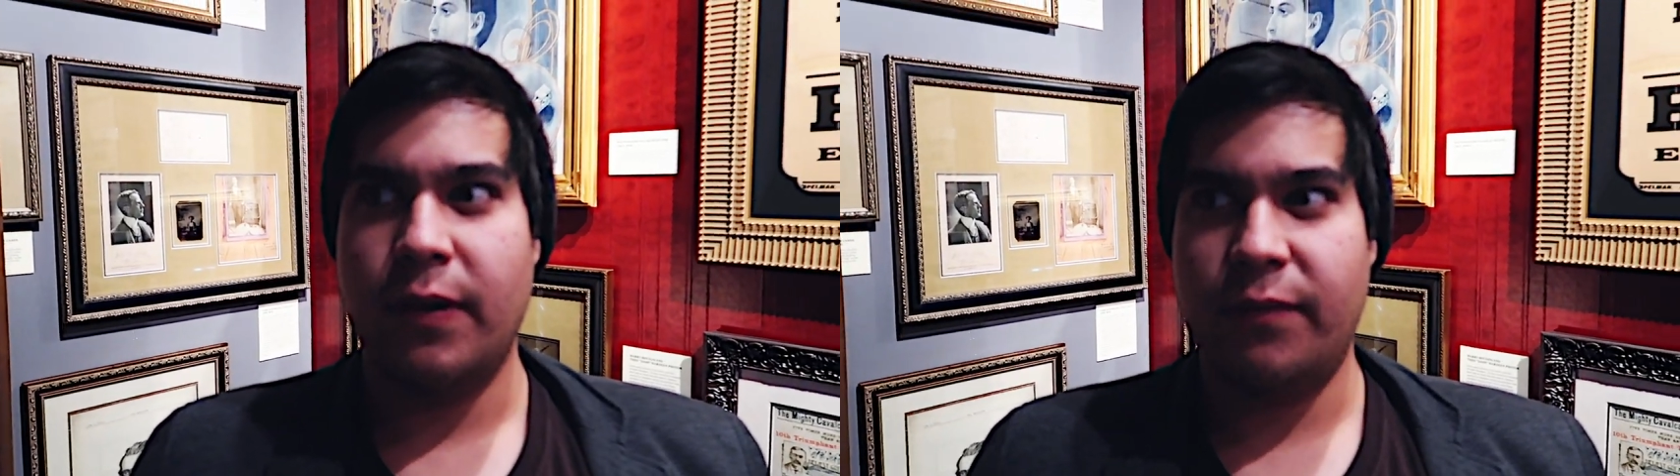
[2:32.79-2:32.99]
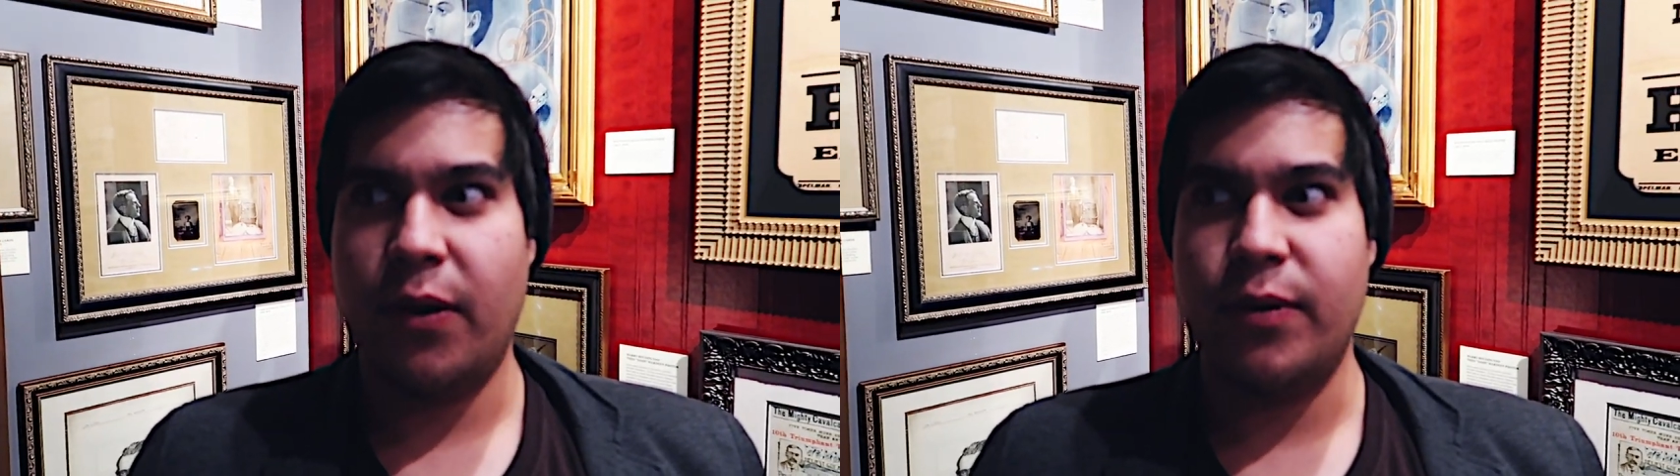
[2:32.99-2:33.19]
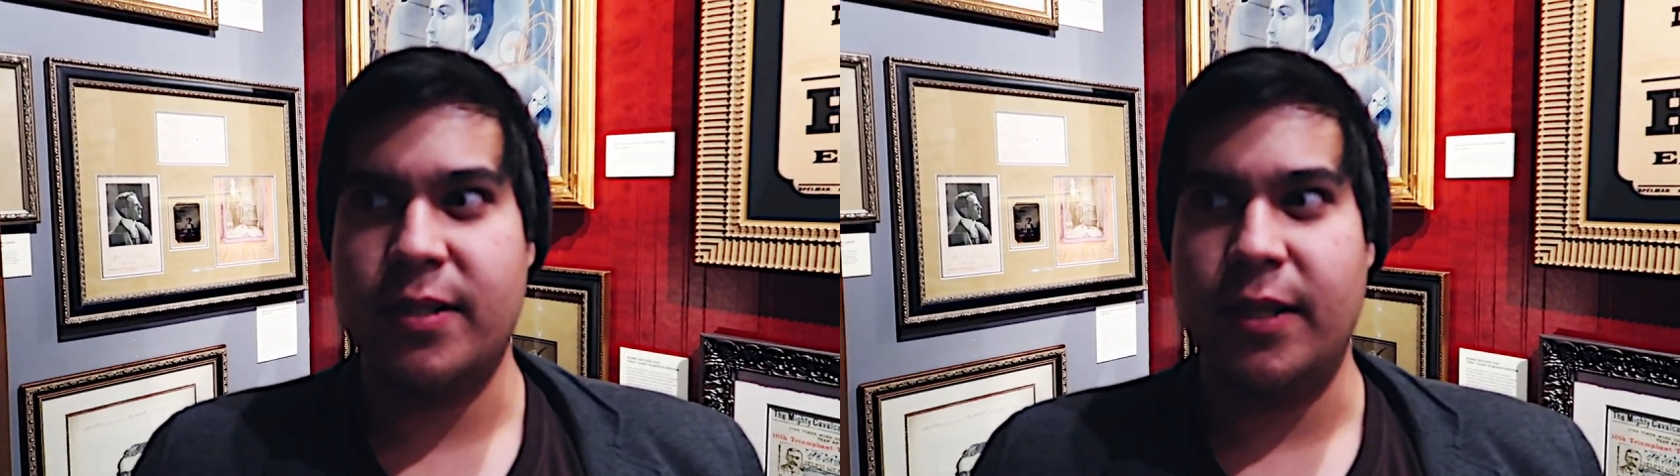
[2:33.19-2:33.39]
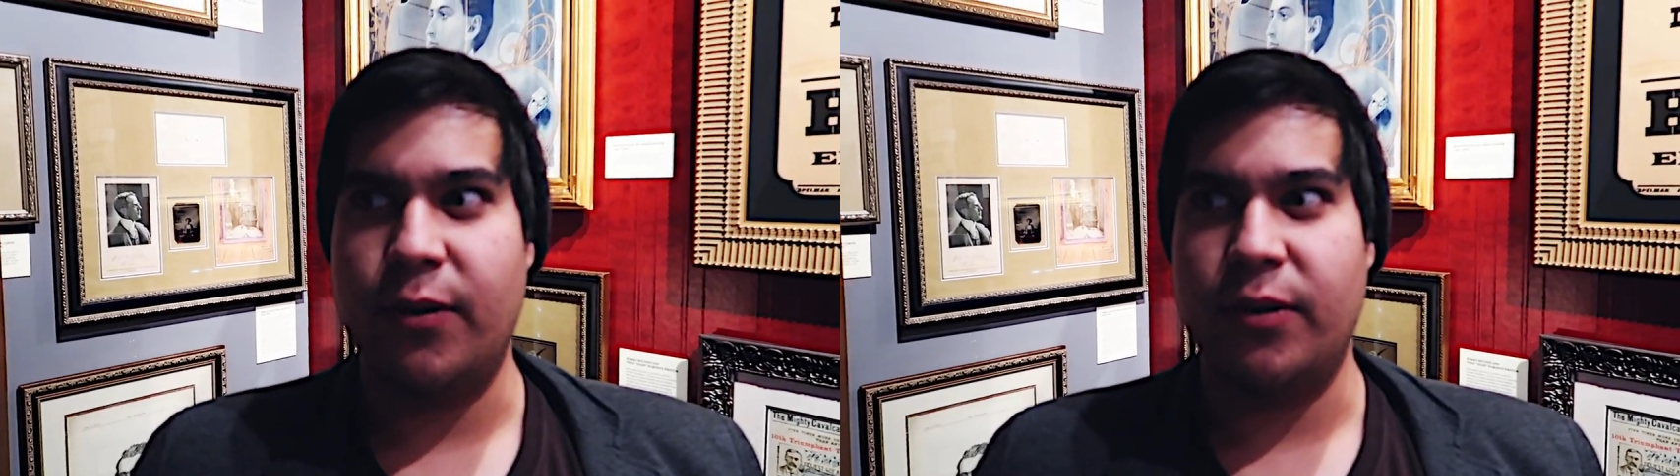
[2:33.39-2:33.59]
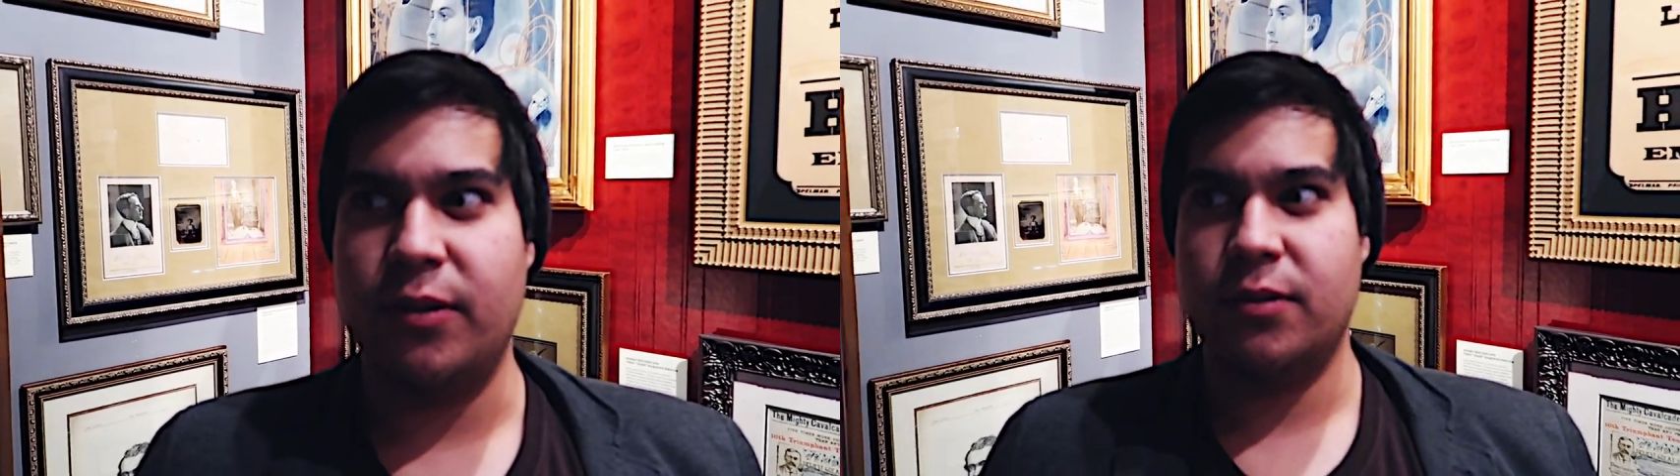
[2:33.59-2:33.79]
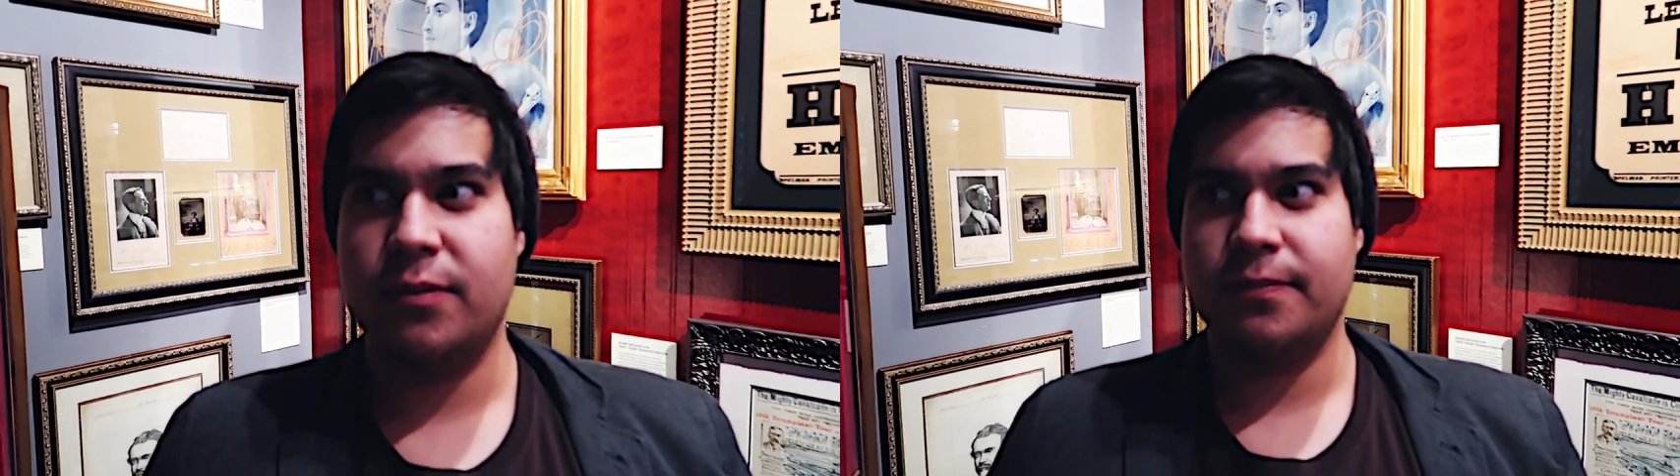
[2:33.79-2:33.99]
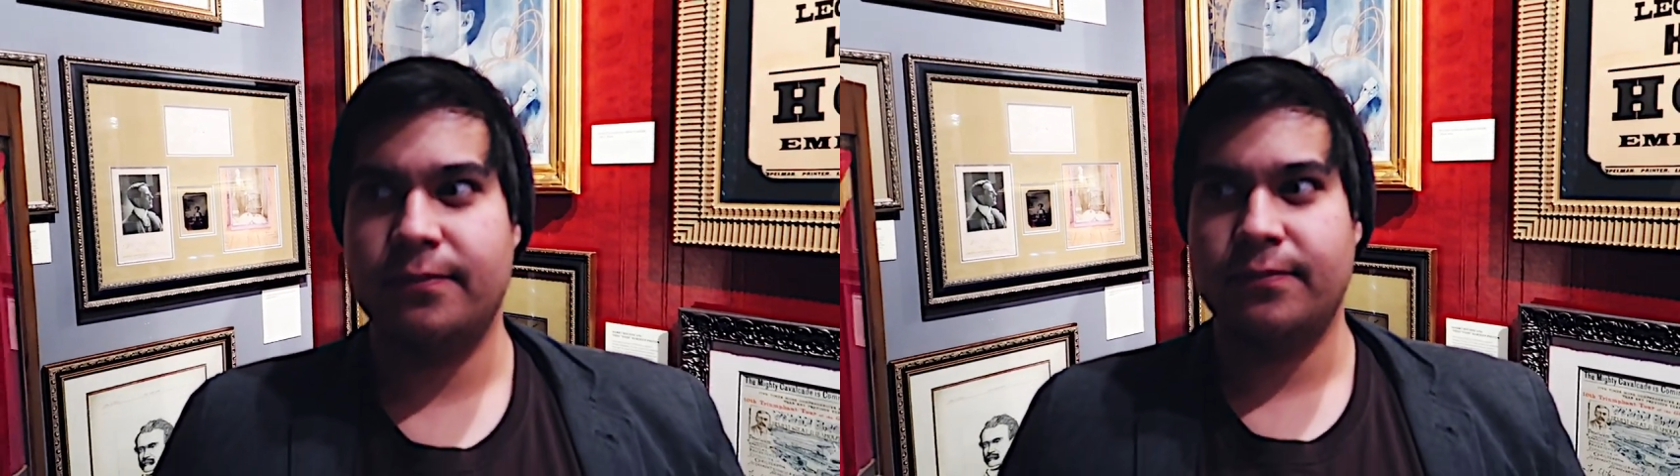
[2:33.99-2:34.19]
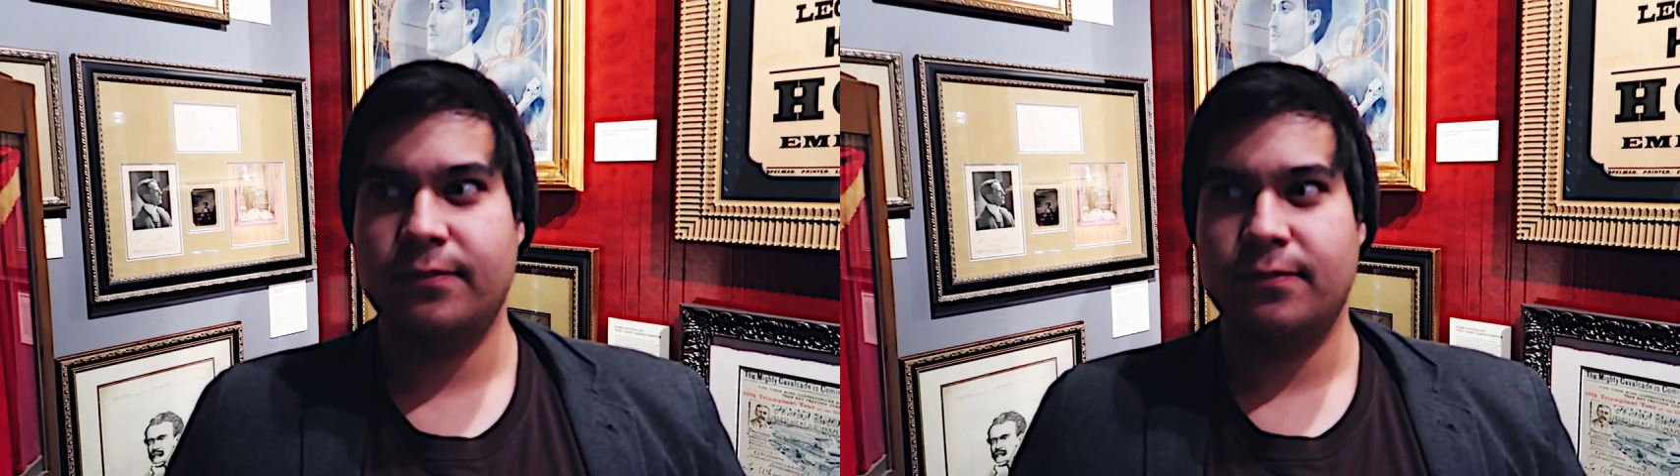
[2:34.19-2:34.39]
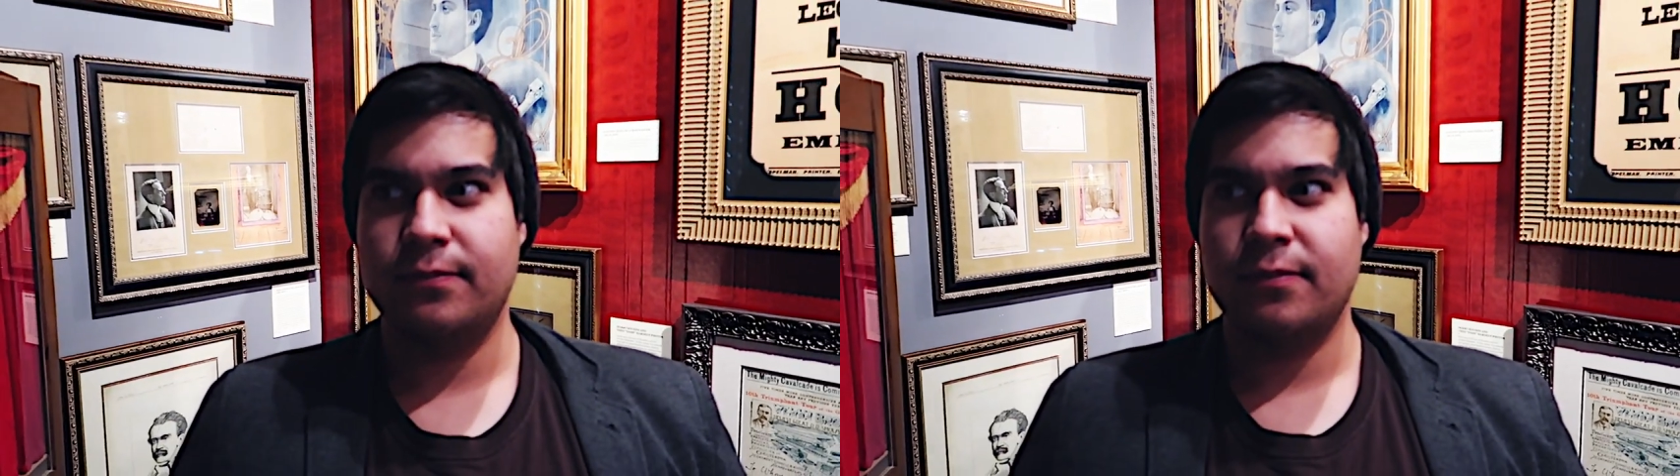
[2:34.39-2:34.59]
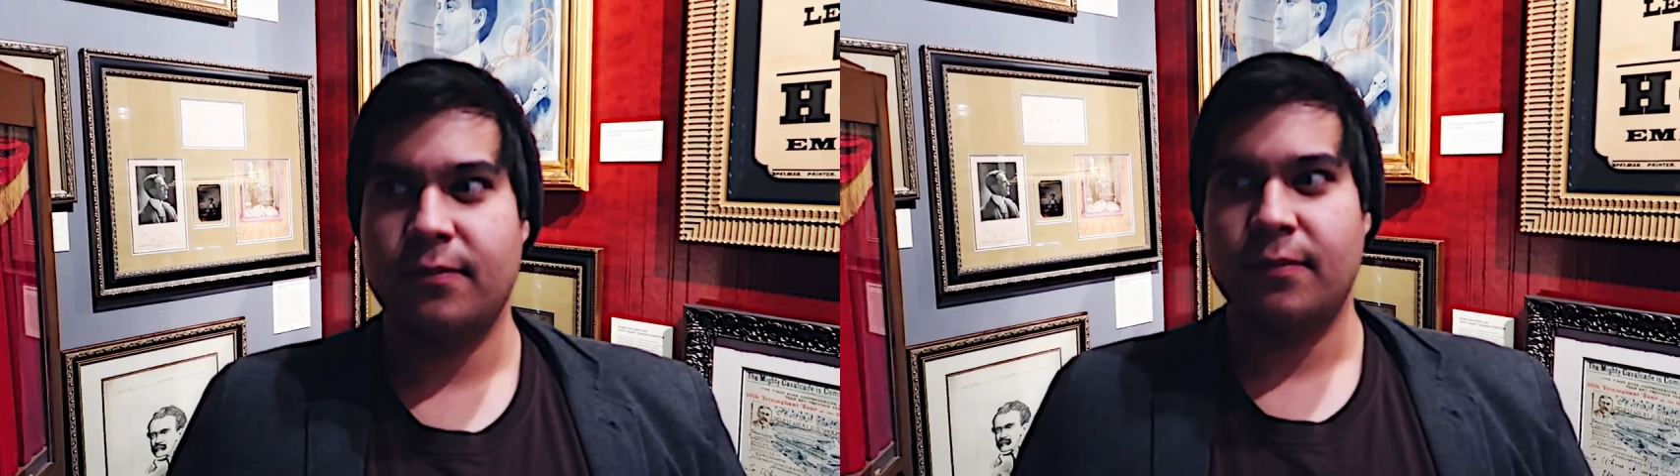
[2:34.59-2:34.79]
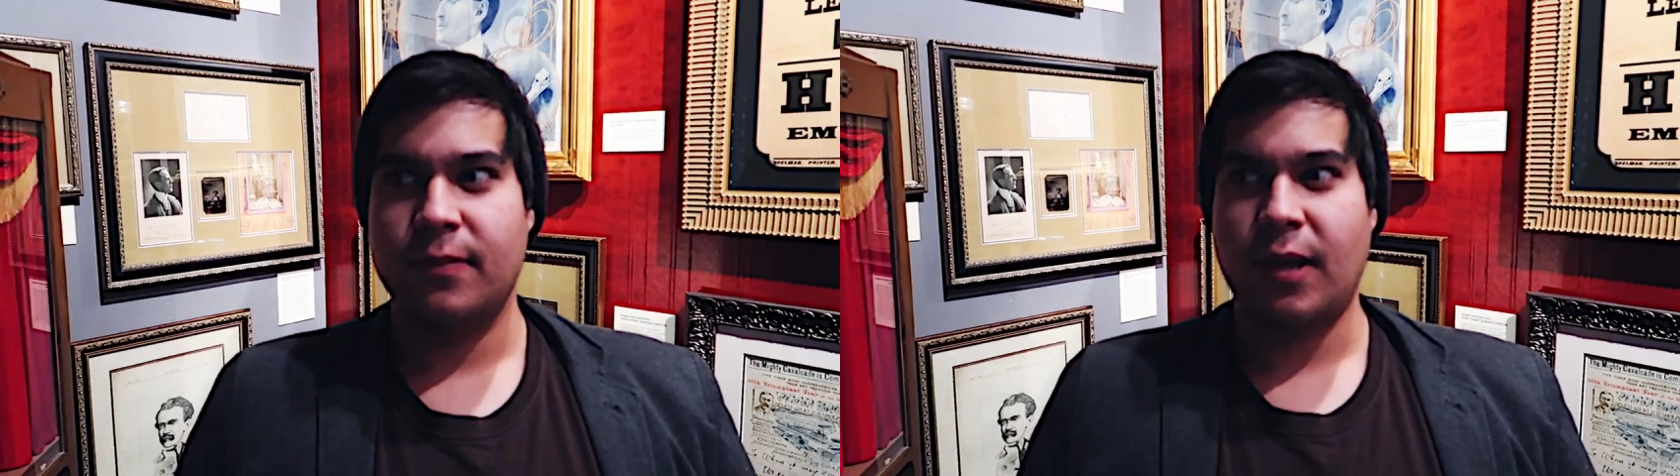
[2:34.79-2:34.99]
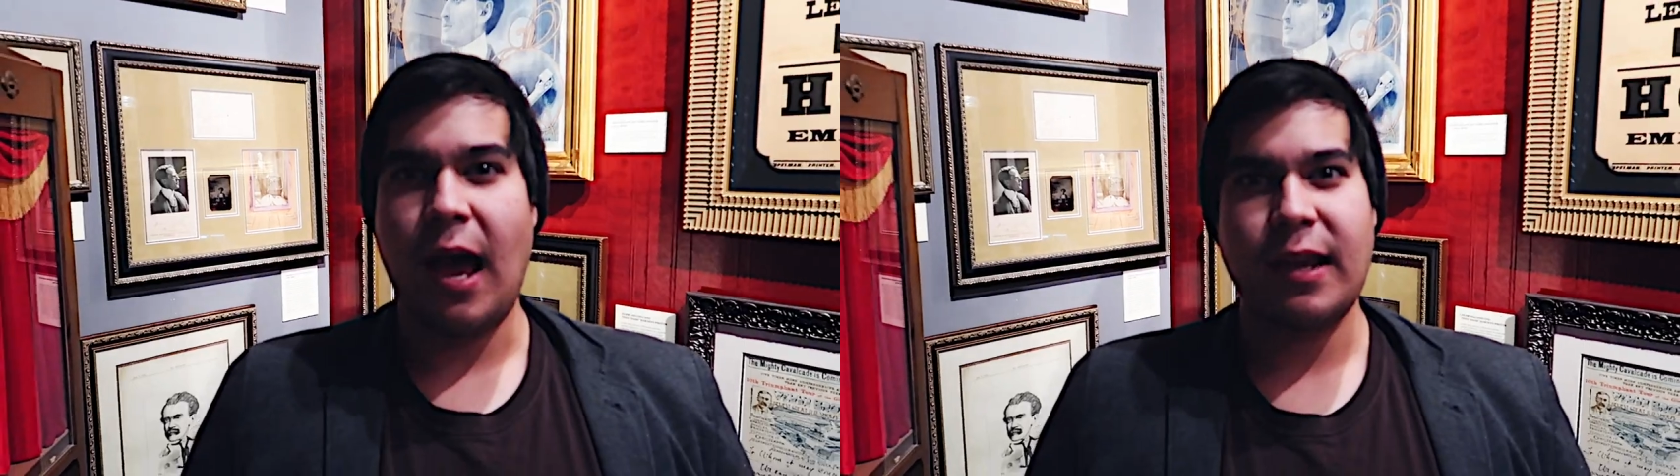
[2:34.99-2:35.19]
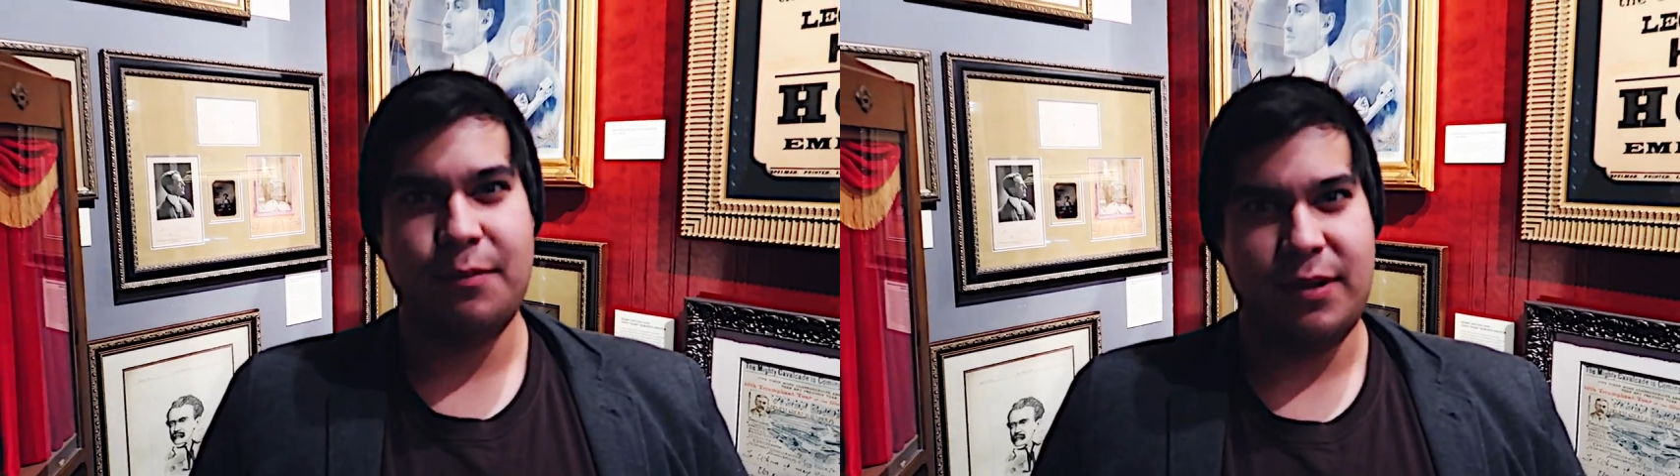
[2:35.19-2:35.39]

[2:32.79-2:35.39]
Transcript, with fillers: Very serious. I can